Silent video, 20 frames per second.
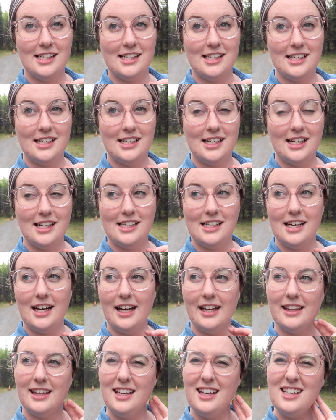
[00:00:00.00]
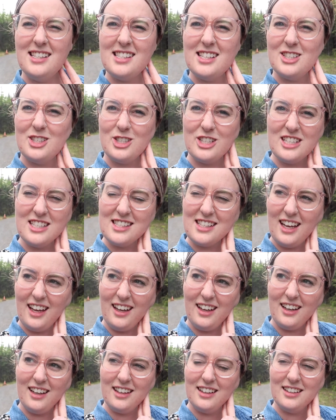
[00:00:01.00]
I think I said
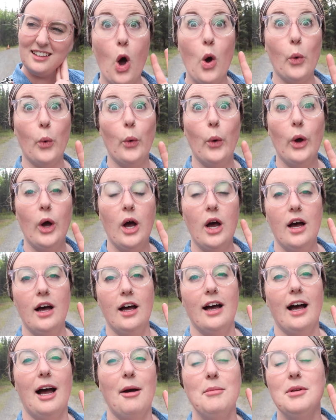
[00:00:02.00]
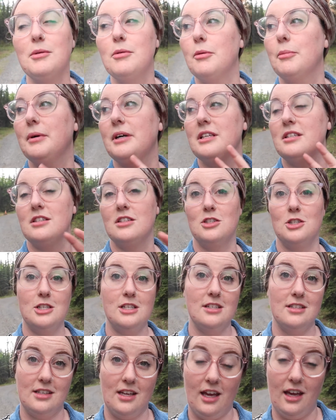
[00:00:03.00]
cheesecake. Oh, I'm gonna replace the
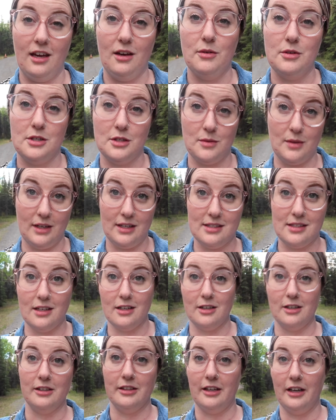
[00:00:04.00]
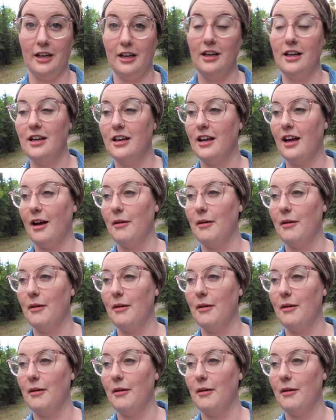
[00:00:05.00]
cheesecake, which is what I said earlier.